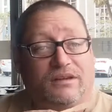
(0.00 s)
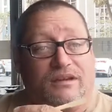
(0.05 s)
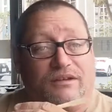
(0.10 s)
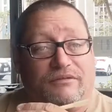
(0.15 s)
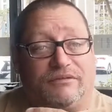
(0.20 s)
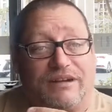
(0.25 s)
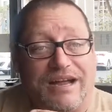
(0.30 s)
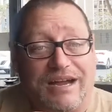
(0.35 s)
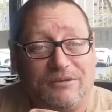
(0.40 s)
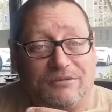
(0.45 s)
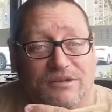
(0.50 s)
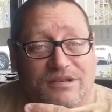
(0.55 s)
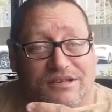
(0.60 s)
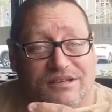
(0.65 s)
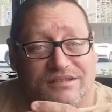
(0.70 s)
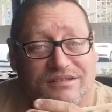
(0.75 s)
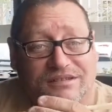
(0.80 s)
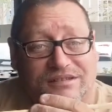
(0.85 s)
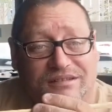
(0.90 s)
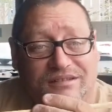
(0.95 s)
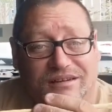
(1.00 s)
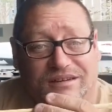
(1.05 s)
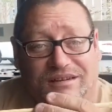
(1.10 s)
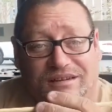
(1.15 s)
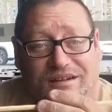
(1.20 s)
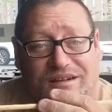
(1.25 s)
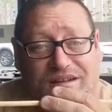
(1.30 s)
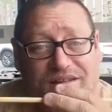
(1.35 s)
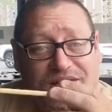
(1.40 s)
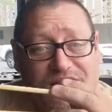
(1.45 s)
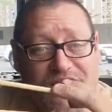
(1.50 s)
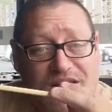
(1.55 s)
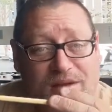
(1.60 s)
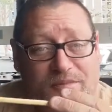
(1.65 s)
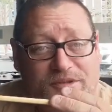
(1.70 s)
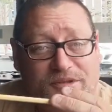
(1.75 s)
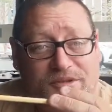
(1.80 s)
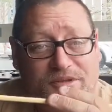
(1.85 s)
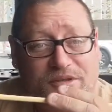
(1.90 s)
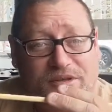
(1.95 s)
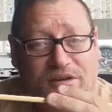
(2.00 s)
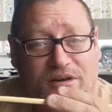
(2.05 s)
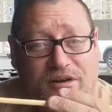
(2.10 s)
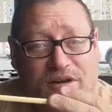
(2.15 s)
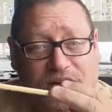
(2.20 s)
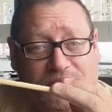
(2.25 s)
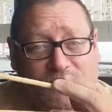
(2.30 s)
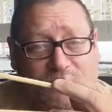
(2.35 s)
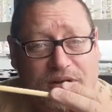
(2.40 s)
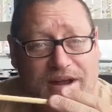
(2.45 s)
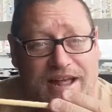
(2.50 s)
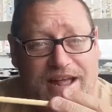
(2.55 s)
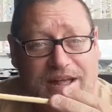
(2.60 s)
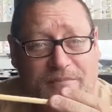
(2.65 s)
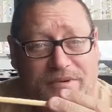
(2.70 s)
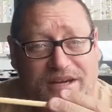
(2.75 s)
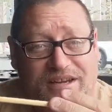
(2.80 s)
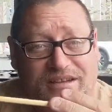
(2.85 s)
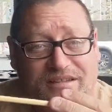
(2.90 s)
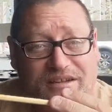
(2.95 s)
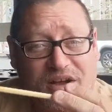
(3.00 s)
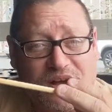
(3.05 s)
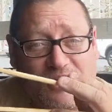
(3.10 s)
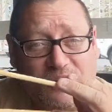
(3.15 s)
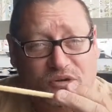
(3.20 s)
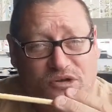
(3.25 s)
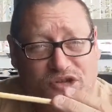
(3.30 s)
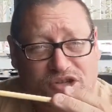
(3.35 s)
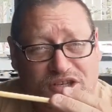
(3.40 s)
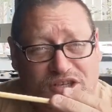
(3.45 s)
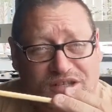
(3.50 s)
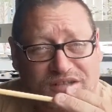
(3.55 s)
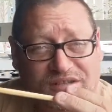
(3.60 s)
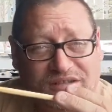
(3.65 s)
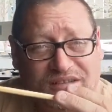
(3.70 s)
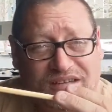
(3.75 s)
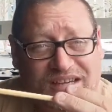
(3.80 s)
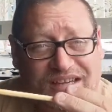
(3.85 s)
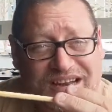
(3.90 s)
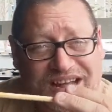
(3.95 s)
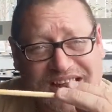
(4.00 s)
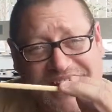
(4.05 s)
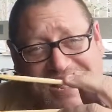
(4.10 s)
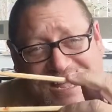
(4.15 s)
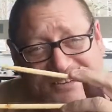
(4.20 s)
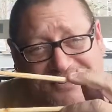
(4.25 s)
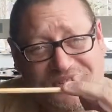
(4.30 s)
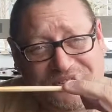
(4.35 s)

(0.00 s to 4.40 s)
If I was a lobster or a crab in the ocean and I had